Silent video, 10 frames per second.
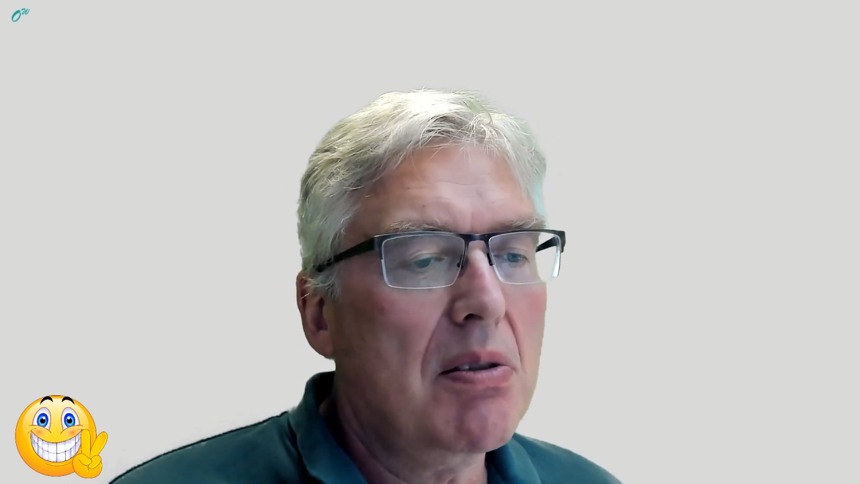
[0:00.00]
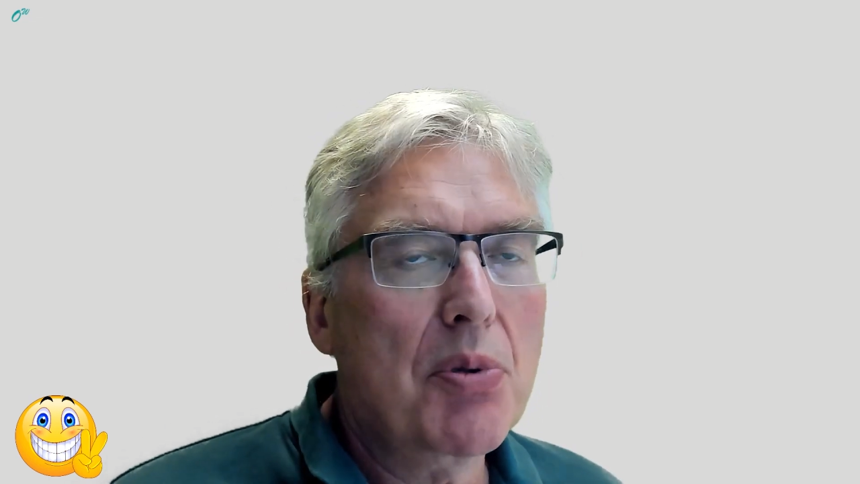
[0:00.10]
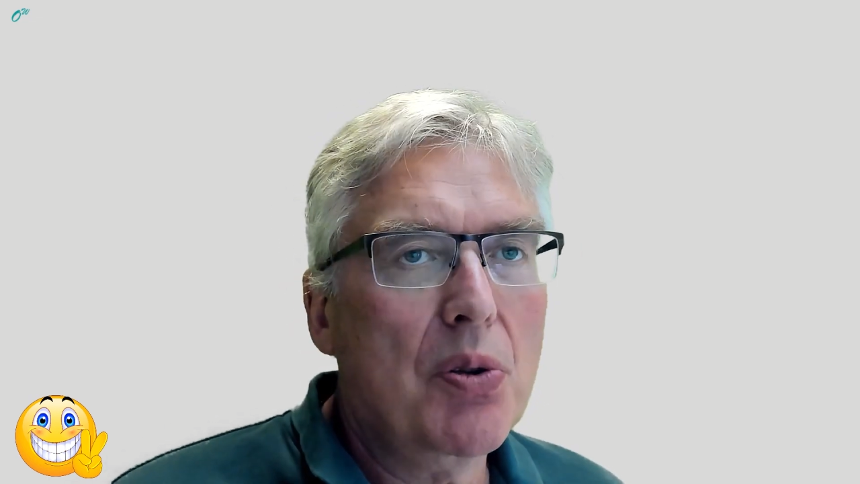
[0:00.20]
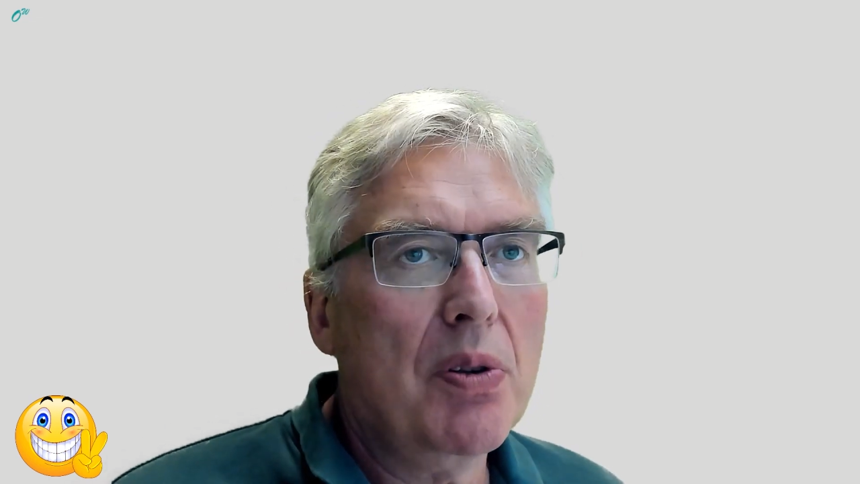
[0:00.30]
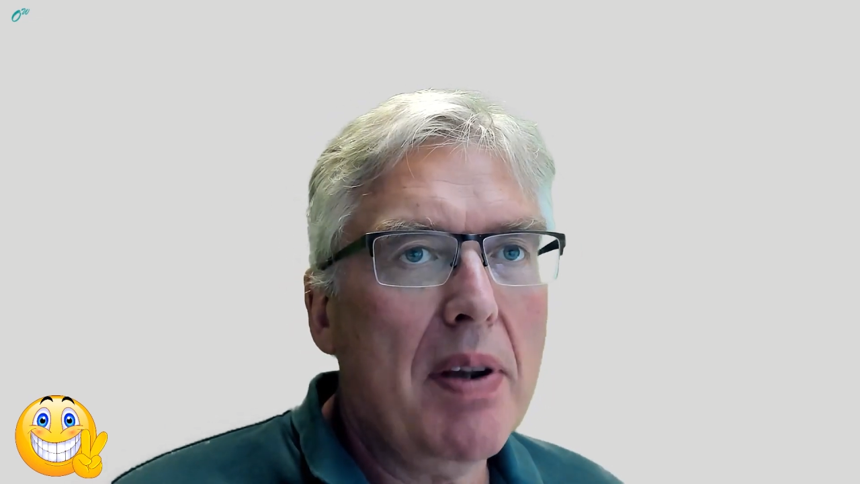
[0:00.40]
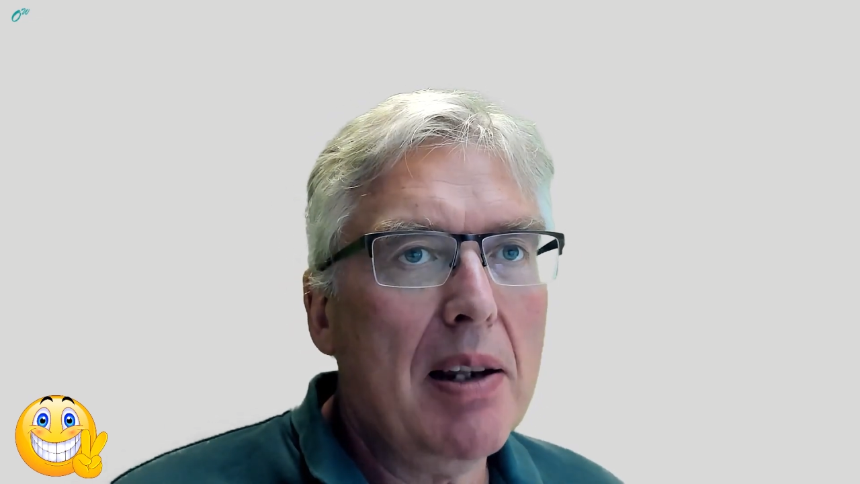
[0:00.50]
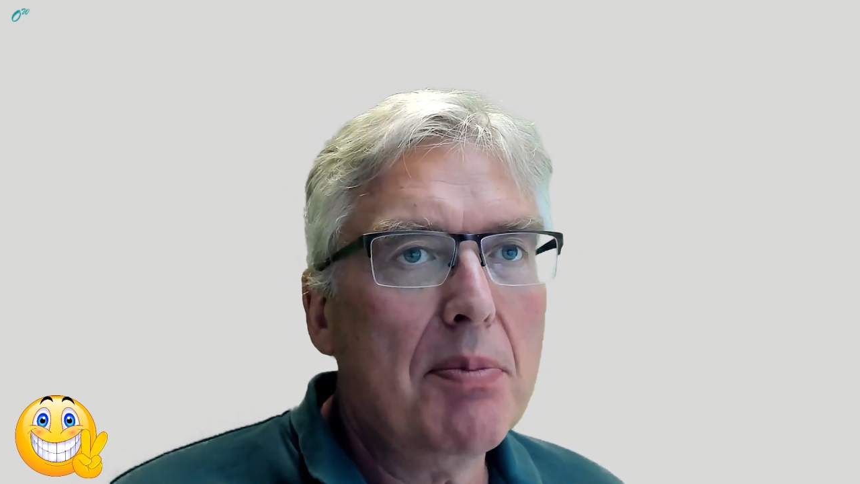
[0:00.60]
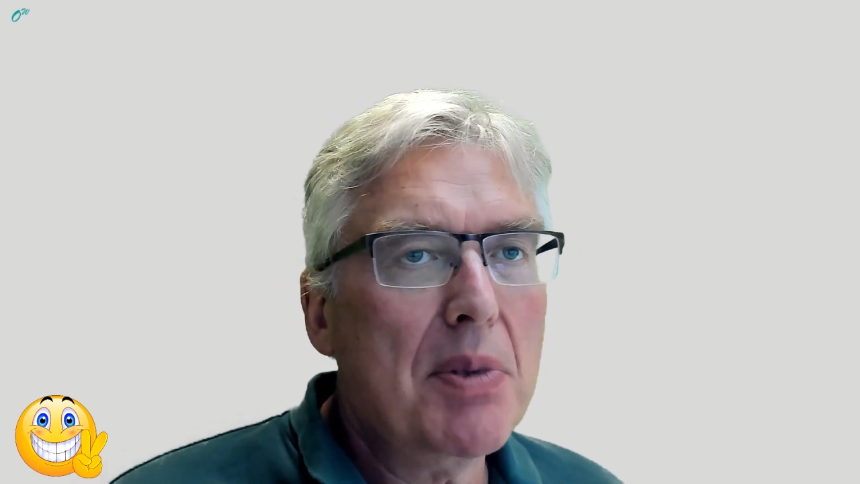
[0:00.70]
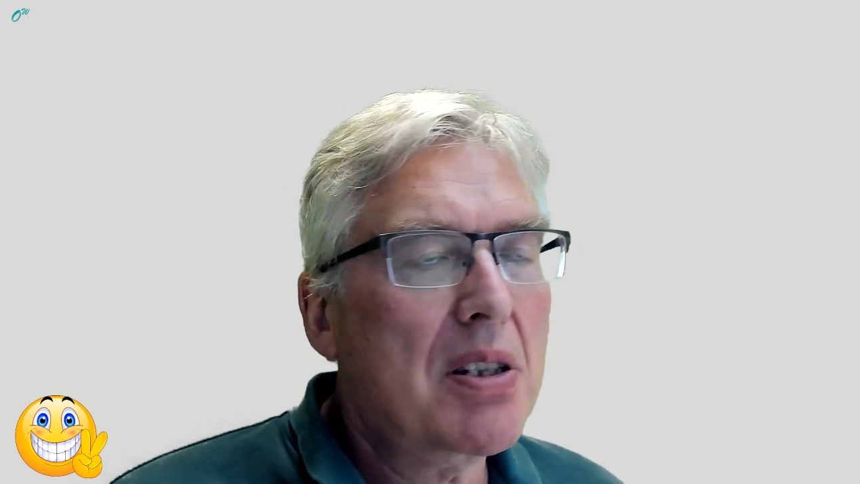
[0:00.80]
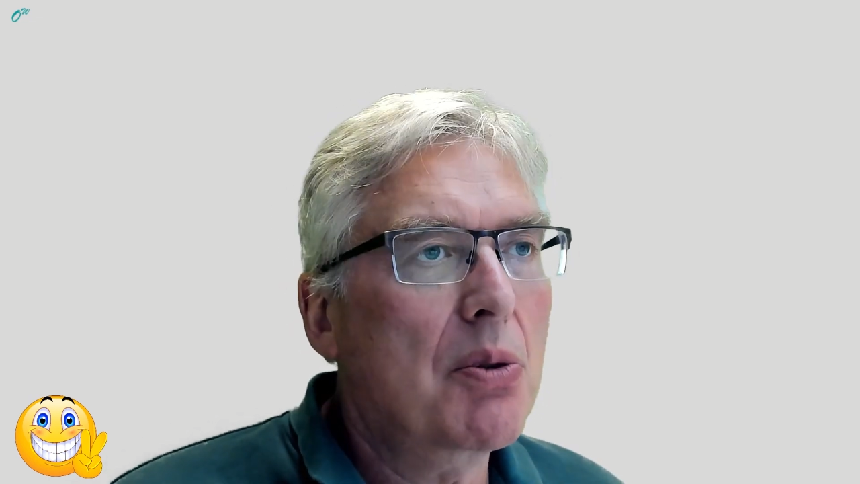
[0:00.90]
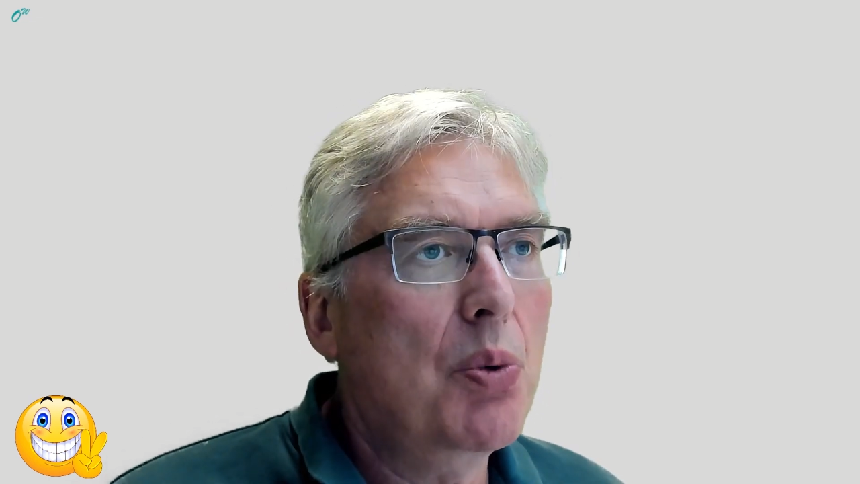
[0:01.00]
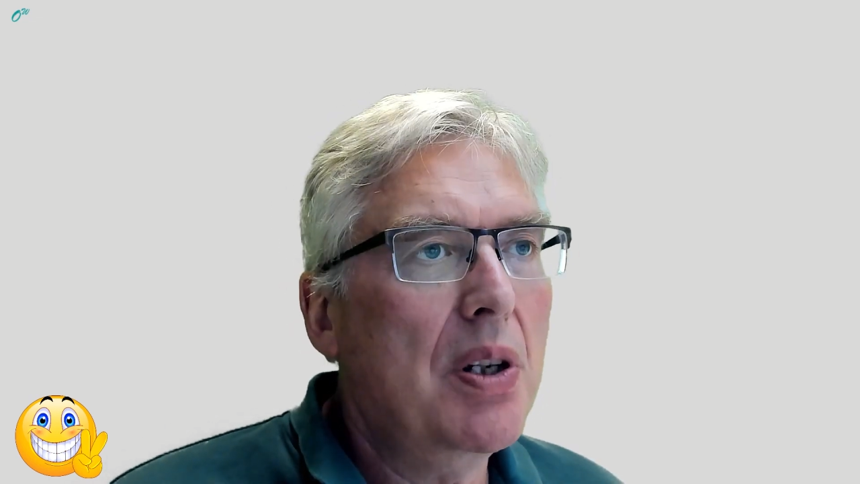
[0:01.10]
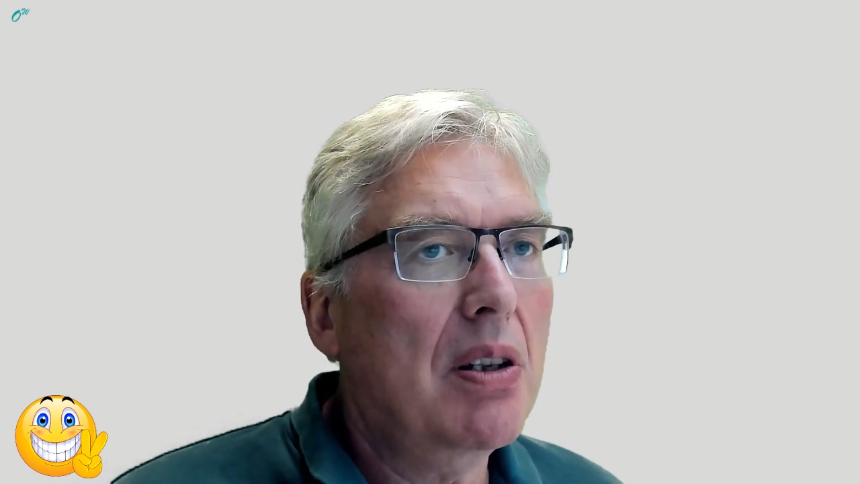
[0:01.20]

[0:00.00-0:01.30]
the program elements that we